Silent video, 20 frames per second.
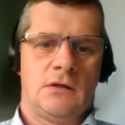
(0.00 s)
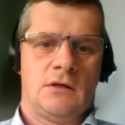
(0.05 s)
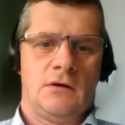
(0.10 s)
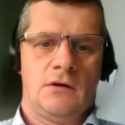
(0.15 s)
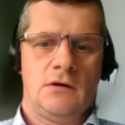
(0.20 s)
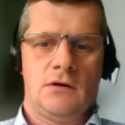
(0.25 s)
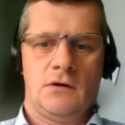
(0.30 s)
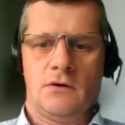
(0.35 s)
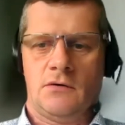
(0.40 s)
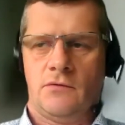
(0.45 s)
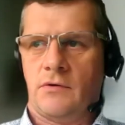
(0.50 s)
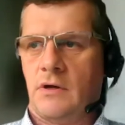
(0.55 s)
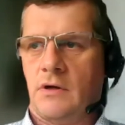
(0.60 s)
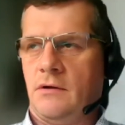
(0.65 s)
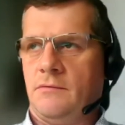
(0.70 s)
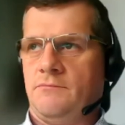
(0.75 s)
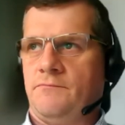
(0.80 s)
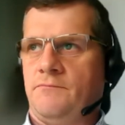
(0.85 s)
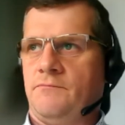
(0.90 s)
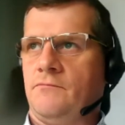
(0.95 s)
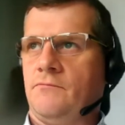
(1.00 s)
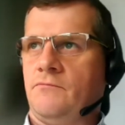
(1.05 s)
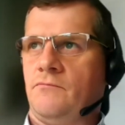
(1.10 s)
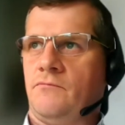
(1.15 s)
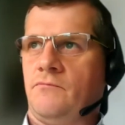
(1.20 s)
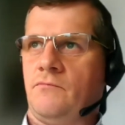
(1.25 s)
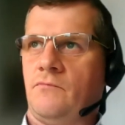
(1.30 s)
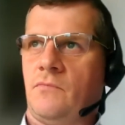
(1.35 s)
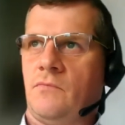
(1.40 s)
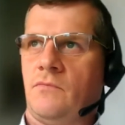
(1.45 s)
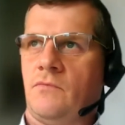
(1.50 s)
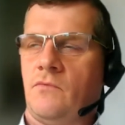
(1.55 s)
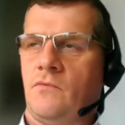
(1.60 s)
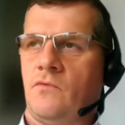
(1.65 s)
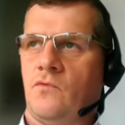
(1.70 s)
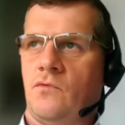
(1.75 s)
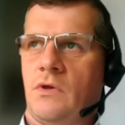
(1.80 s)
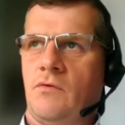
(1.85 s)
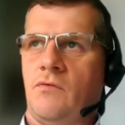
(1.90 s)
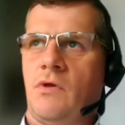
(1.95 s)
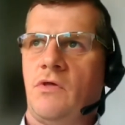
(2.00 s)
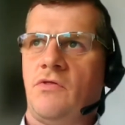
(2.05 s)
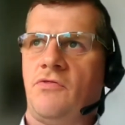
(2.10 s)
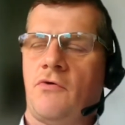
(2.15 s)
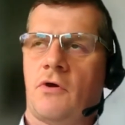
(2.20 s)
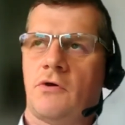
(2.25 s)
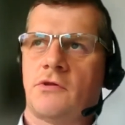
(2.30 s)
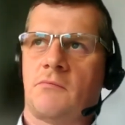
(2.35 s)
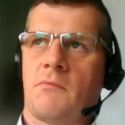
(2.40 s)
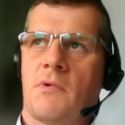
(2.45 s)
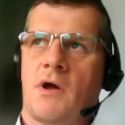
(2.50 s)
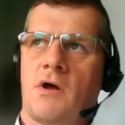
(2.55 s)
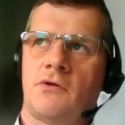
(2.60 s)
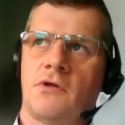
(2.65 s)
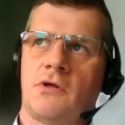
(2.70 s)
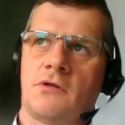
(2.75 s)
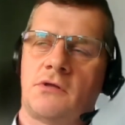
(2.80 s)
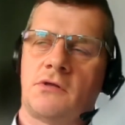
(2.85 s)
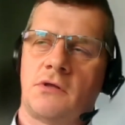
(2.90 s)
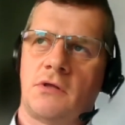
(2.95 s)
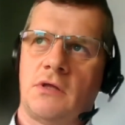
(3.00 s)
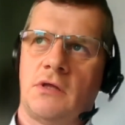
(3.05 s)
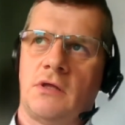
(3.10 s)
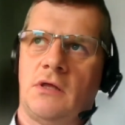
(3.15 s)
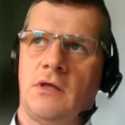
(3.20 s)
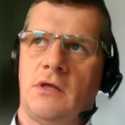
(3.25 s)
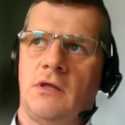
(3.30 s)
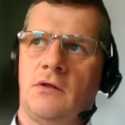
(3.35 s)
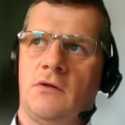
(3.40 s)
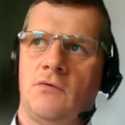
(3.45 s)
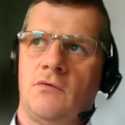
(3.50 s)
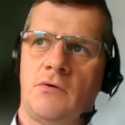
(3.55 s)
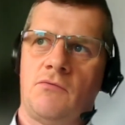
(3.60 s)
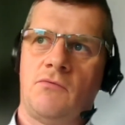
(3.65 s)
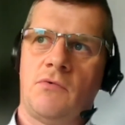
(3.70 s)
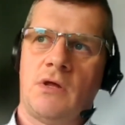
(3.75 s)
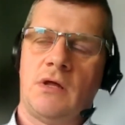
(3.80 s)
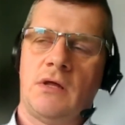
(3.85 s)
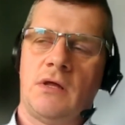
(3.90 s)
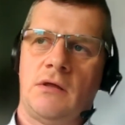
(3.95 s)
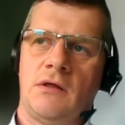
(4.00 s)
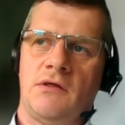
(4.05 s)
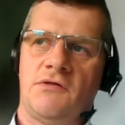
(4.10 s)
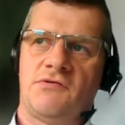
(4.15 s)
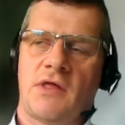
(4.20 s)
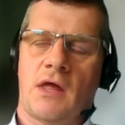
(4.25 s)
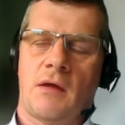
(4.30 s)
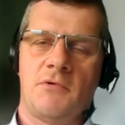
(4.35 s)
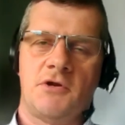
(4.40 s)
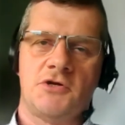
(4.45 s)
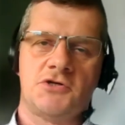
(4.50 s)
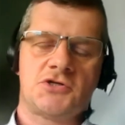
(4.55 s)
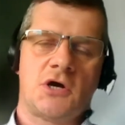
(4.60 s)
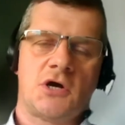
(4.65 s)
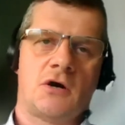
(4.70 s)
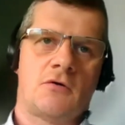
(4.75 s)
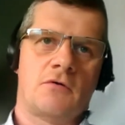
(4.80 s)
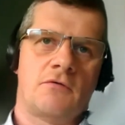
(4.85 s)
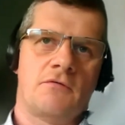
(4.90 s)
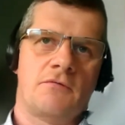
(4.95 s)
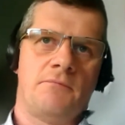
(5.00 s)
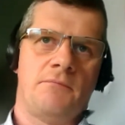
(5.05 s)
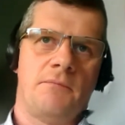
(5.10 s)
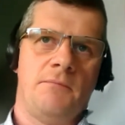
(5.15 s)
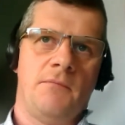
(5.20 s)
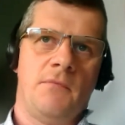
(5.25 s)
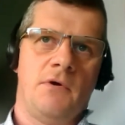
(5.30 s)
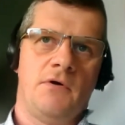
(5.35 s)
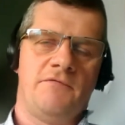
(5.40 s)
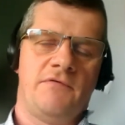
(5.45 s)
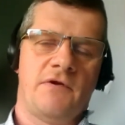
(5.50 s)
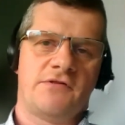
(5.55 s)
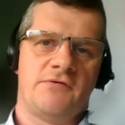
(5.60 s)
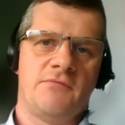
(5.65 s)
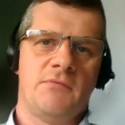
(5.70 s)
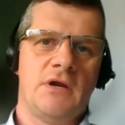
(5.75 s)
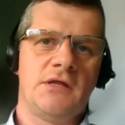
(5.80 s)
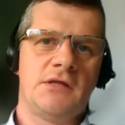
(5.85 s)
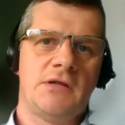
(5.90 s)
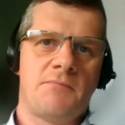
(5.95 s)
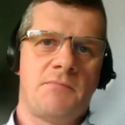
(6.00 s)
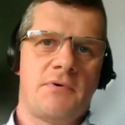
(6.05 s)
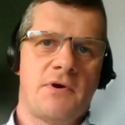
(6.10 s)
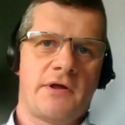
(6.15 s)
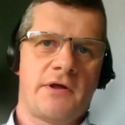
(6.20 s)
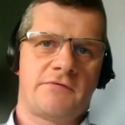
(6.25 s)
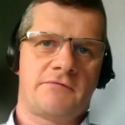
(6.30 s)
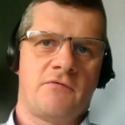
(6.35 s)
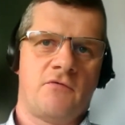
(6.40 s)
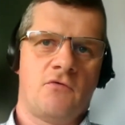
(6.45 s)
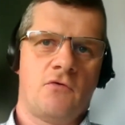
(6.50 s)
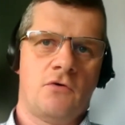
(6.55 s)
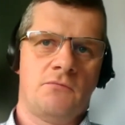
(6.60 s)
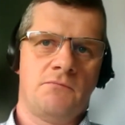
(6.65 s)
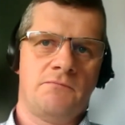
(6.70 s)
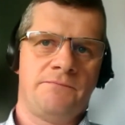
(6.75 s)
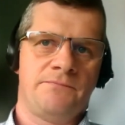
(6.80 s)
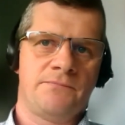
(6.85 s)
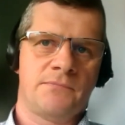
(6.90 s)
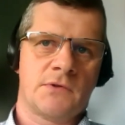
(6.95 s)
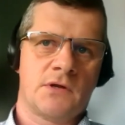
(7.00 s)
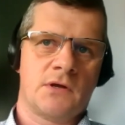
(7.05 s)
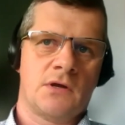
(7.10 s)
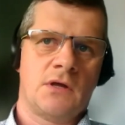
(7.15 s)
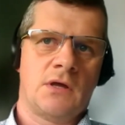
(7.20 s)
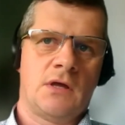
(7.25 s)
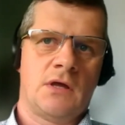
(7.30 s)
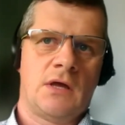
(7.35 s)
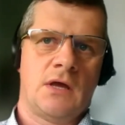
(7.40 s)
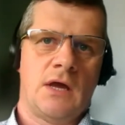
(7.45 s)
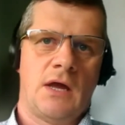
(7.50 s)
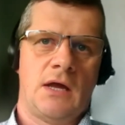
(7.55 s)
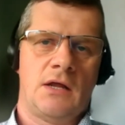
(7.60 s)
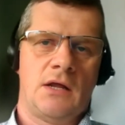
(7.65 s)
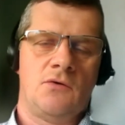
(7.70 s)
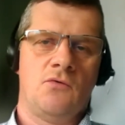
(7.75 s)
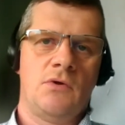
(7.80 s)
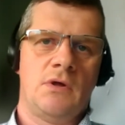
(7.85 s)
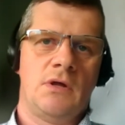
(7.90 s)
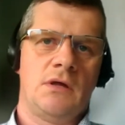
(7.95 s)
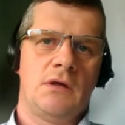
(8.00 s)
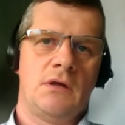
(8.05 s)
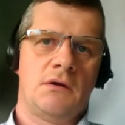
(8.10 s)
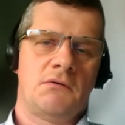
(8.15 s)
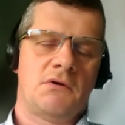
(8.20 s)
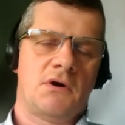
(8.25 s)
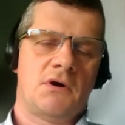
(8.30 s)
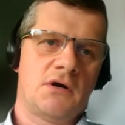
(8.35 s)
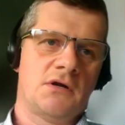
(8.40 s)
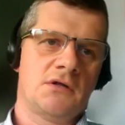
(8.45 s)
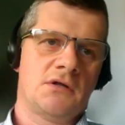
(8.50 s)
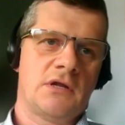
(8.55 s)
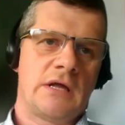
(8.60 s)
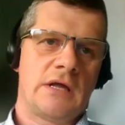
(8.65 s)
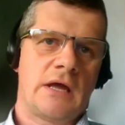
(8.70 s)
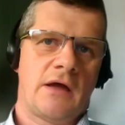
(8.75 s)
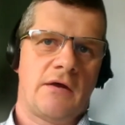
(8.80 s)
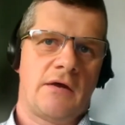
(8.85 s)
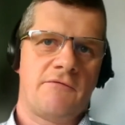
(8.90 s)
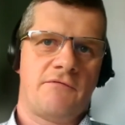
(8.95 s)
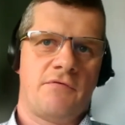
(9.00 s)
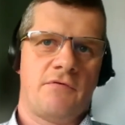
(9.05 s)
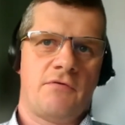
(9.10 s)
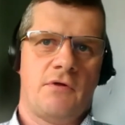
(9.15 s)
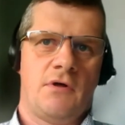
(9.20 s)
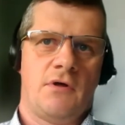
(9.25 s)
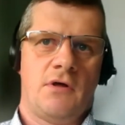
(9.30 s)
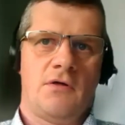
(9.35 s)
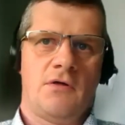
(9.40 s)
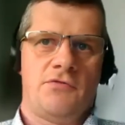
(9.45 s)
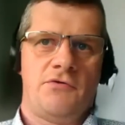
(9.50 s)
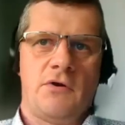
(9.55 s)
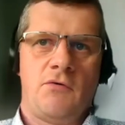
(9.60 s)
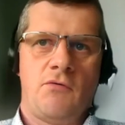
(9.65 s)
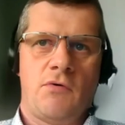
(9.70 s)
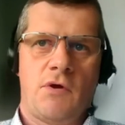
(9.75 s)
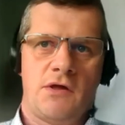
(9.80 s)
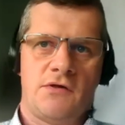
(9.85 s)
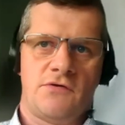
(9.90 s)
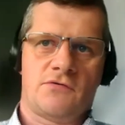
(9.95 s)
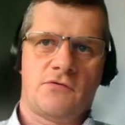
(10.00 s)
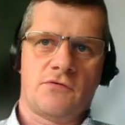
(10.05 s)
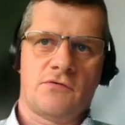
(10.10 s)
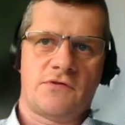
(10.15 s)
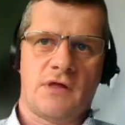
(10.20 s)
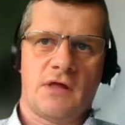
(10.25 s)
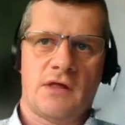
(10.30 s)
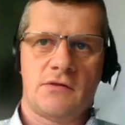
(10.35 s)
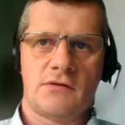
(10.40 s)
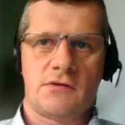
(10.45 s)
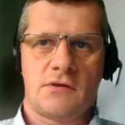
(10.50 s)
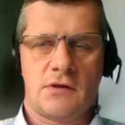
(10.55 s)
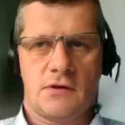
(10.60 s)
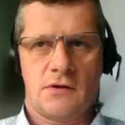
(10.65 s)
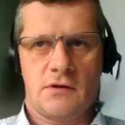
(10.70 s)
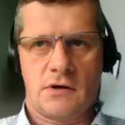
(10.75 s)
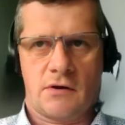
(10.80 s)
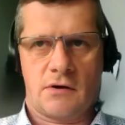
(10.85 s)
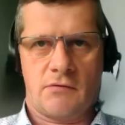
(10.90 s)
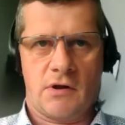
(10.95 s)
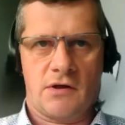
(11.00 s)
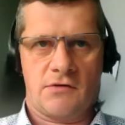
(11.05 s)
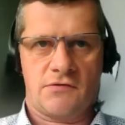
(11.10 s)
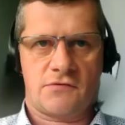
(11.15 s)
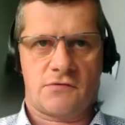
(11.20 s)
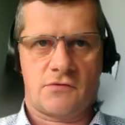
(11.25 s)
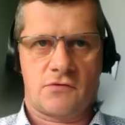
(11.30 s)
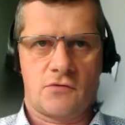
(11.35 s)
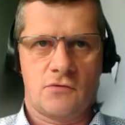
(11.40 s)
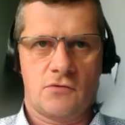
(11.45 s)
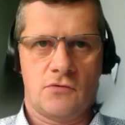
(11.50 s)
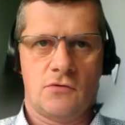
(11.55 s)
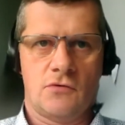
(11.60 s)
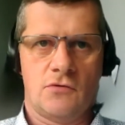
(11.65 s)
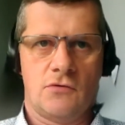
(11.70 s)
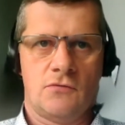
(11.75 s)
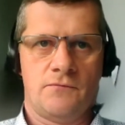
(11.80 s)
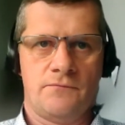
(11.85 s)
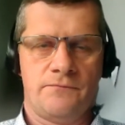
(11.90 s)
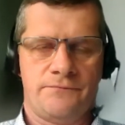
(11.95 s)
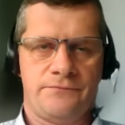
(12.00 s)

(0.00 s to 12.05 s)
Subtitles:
Well, we thought about it when we established our flexibility platform, and we currently have 3 ways to send requests to